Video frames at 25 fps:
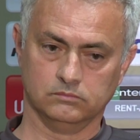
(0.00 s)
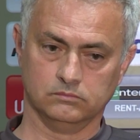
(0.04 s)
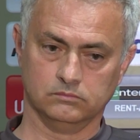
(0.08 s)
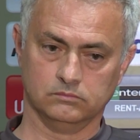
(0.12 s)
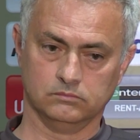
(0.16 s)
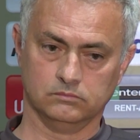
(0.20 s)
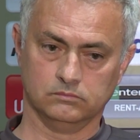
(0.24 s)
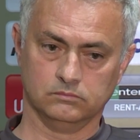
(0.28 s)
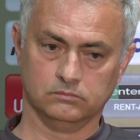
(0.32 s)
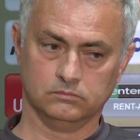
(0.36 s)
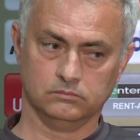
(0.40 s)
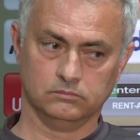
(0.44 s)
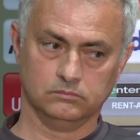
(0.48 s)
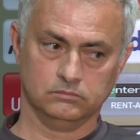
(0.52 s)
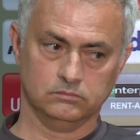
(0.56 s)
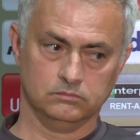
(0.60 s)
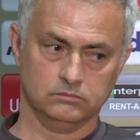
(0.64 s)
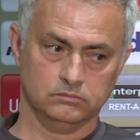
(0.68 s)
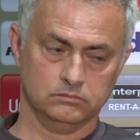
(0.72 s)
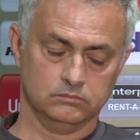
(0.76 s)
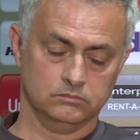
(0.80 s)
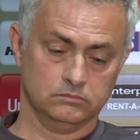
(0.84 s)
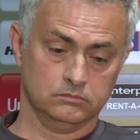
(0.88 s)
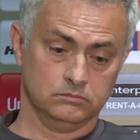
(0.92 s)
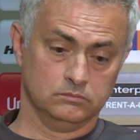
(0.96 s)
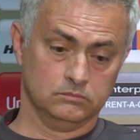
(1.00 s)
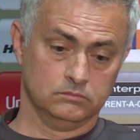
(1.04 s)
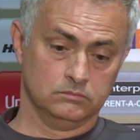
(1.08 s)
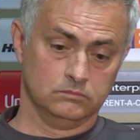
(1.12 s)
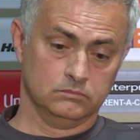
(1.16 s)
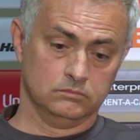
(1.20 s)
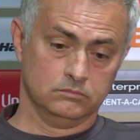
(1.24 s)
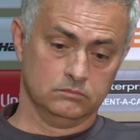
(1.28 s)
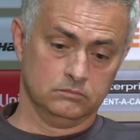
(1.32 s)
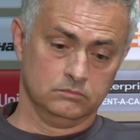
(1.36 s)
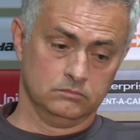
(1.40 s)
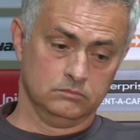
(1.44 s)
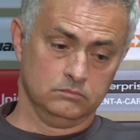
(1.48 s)

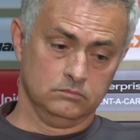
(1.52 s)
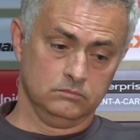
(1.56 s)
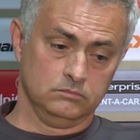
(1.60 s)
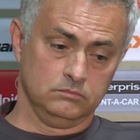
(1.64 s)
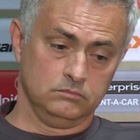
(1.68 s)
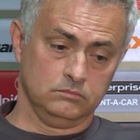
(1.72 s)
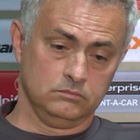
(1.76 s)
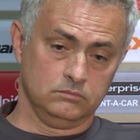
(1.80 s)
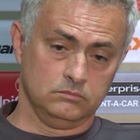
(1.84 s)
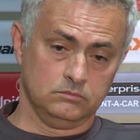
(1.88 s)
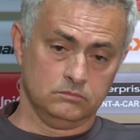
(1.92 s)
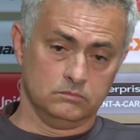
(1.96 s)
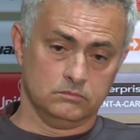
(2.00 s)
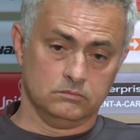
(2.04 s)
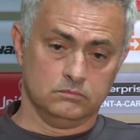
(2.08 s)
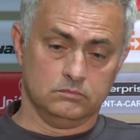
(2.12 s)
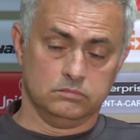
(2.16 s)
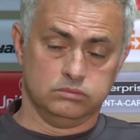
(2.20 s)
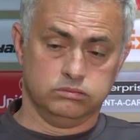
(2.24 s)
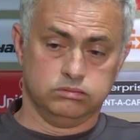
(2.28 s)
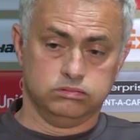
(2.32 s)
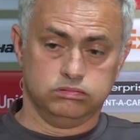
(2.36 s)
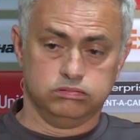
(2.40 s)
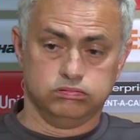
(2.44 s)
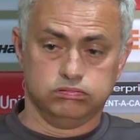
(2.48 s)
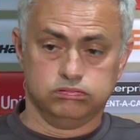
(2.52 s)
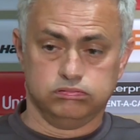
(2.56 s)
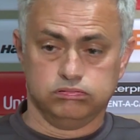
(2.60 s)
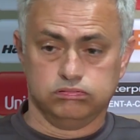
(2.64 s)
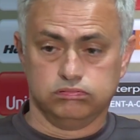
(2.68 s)
Nobody speaks.